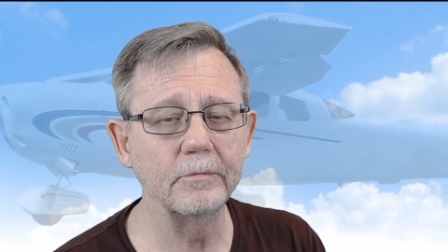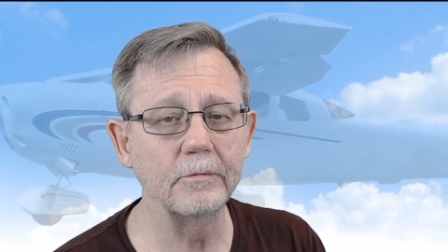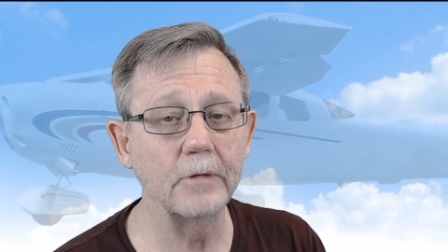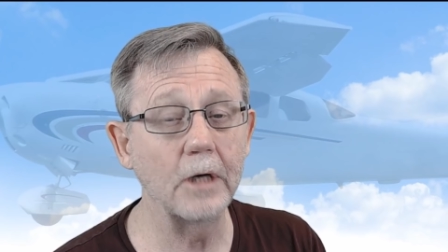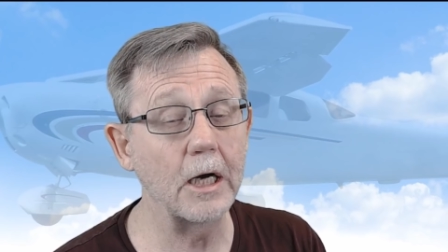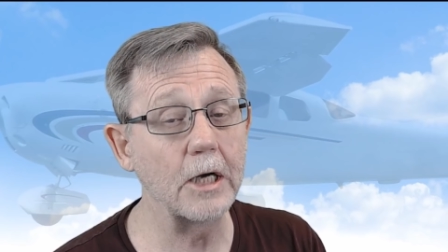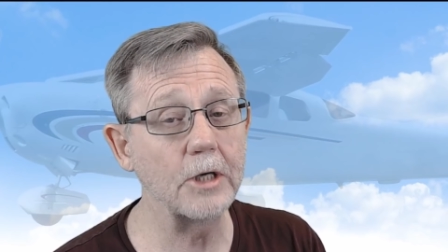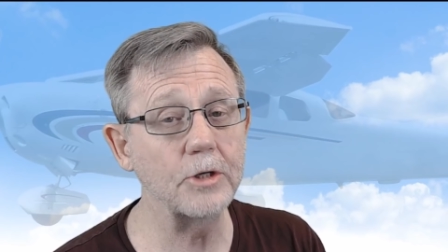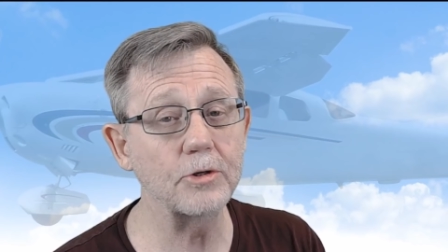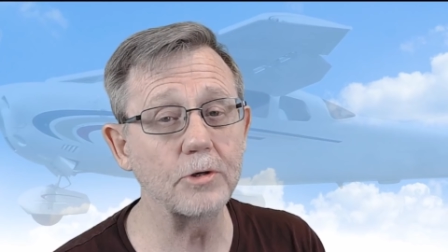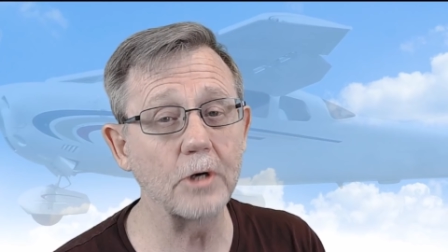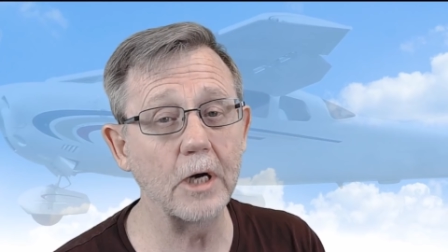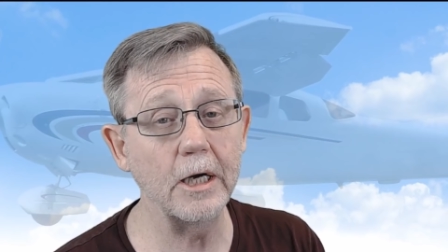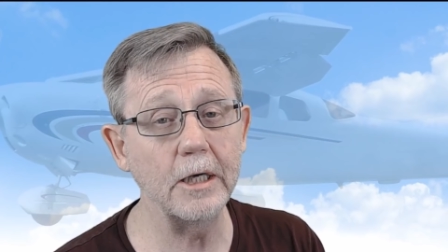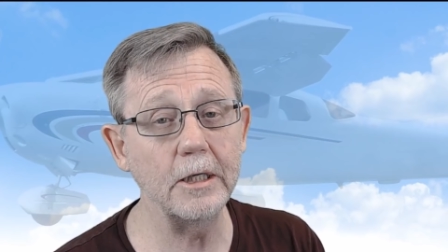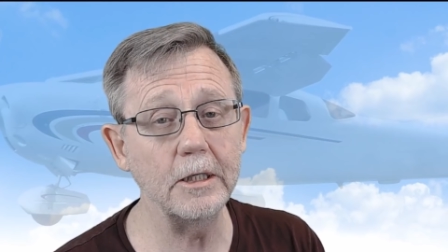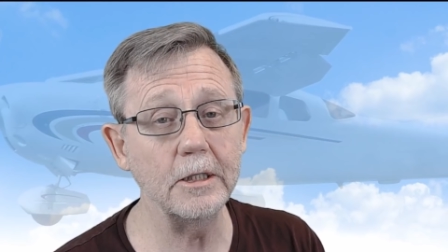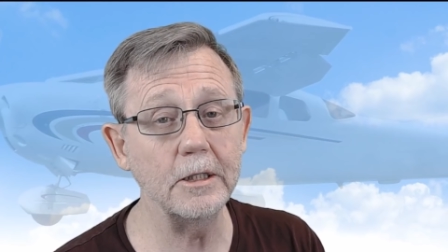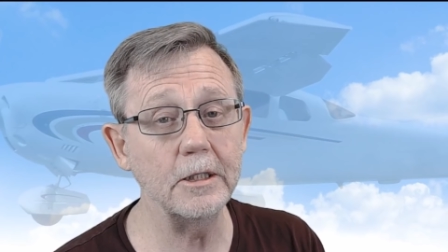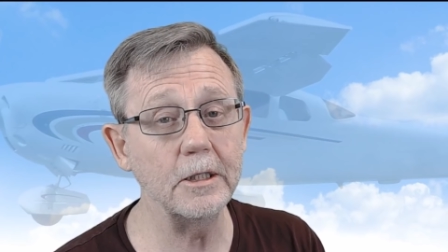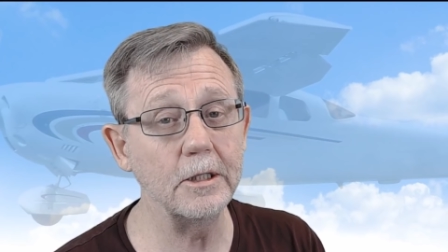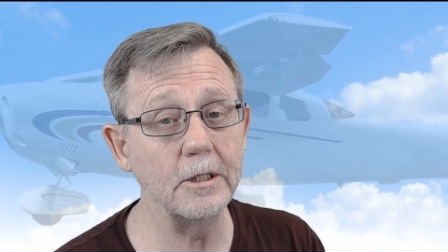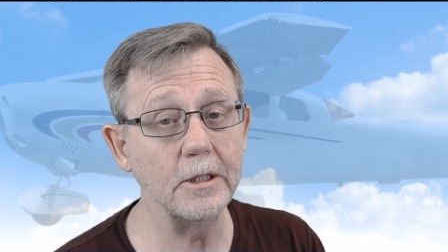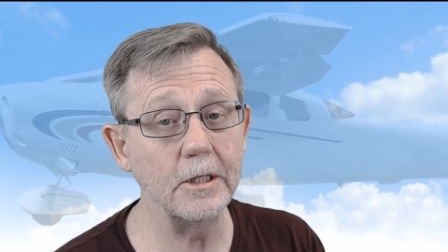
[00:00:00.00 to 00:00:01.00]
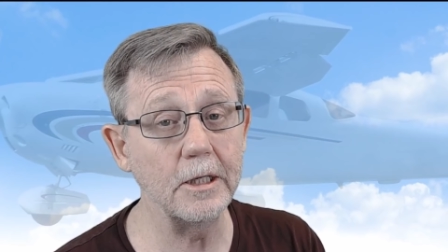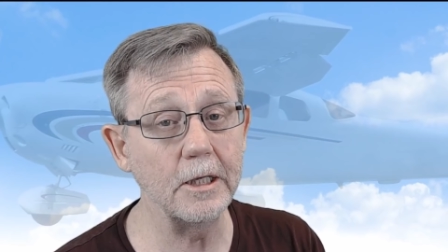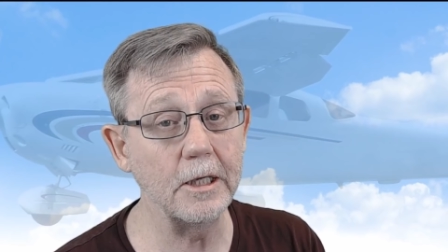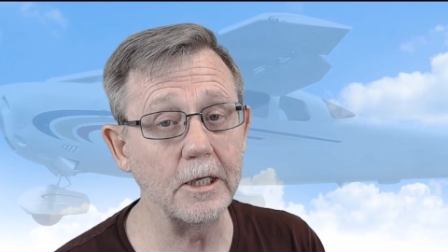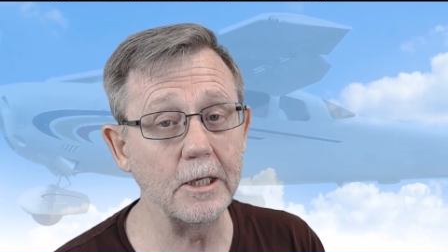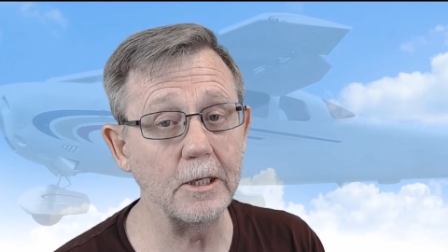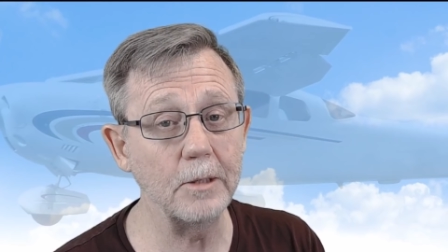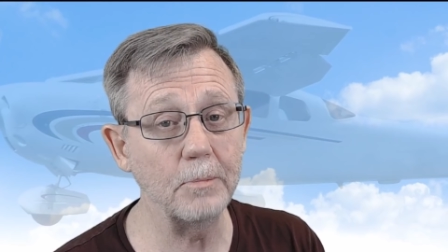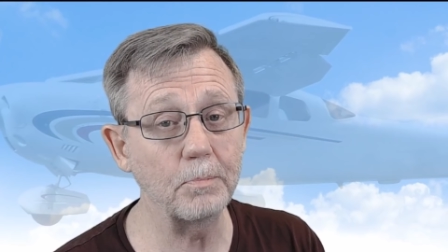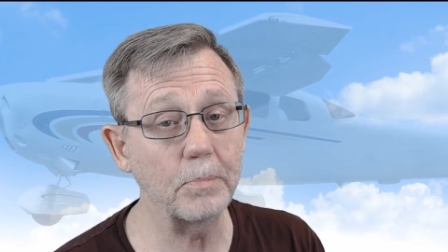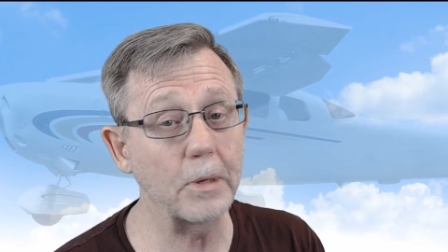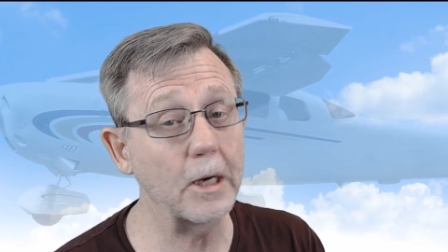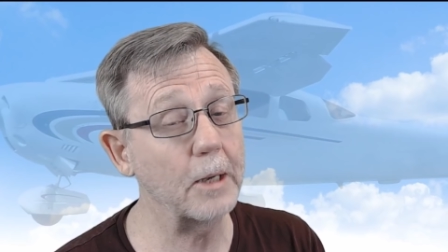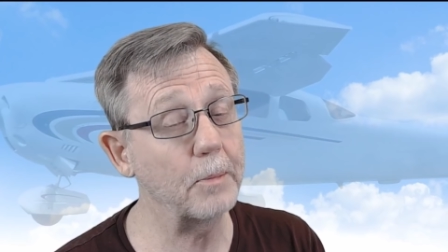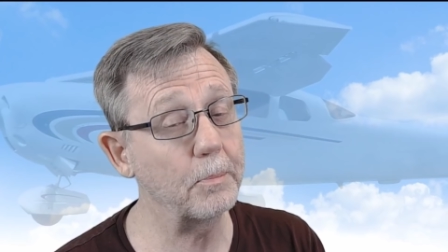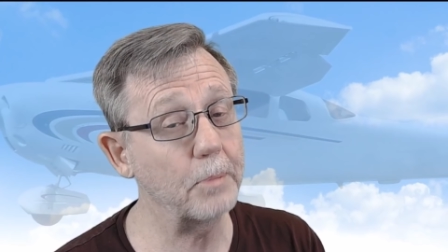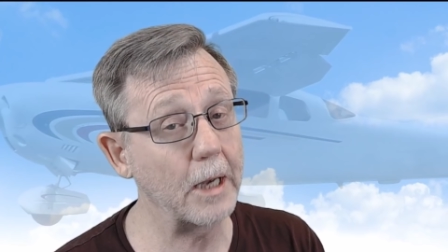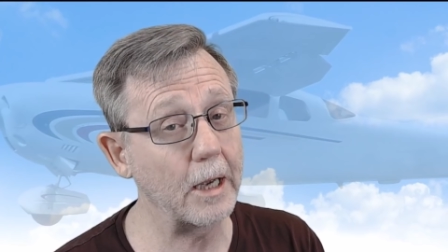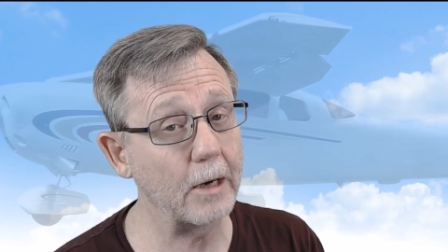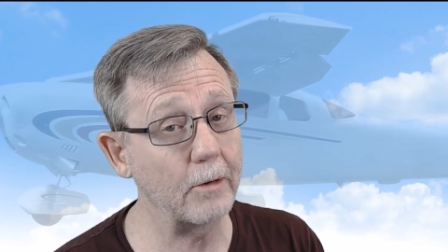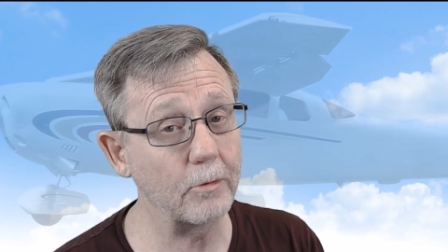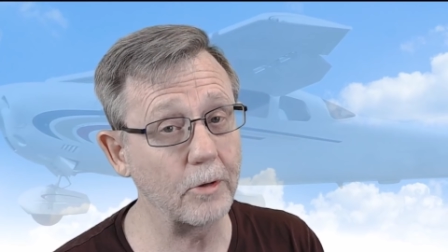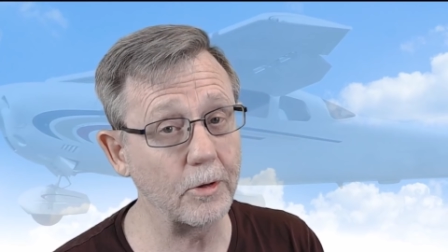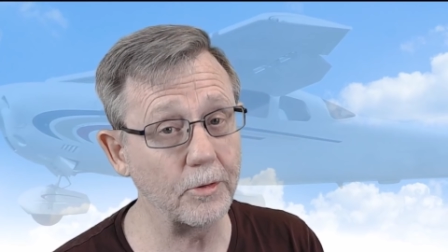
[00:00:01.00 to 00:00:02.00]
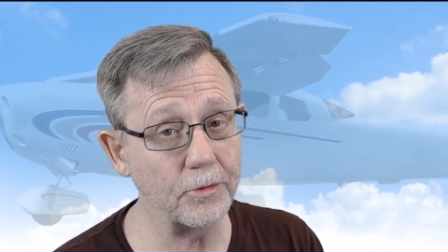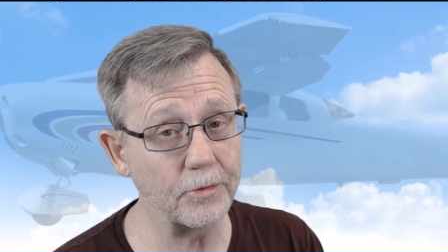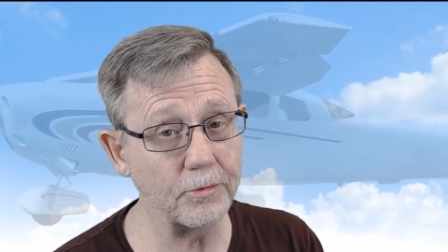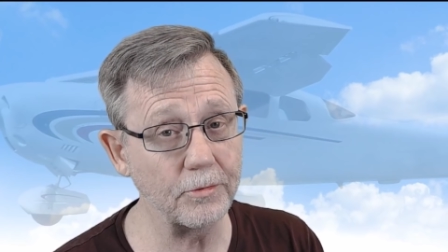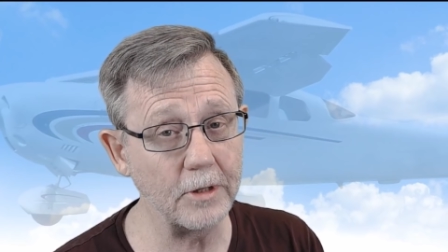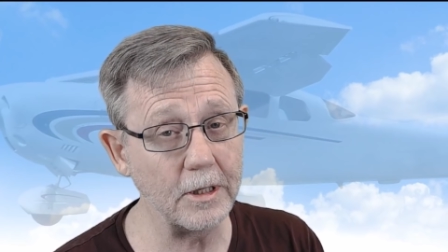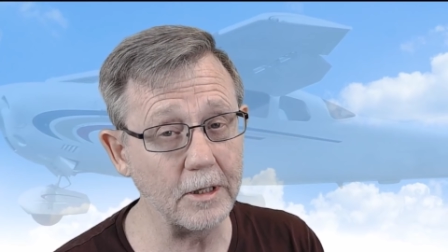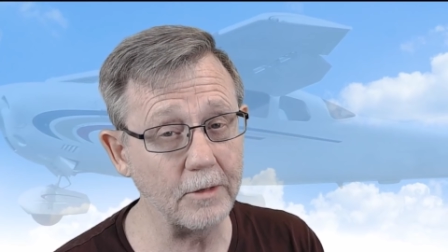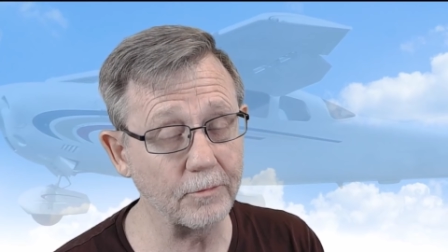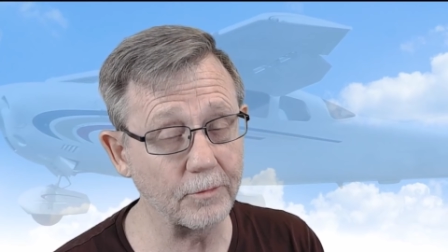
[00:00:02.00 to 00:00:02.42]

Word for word: I tried it in the Piper Arrow 3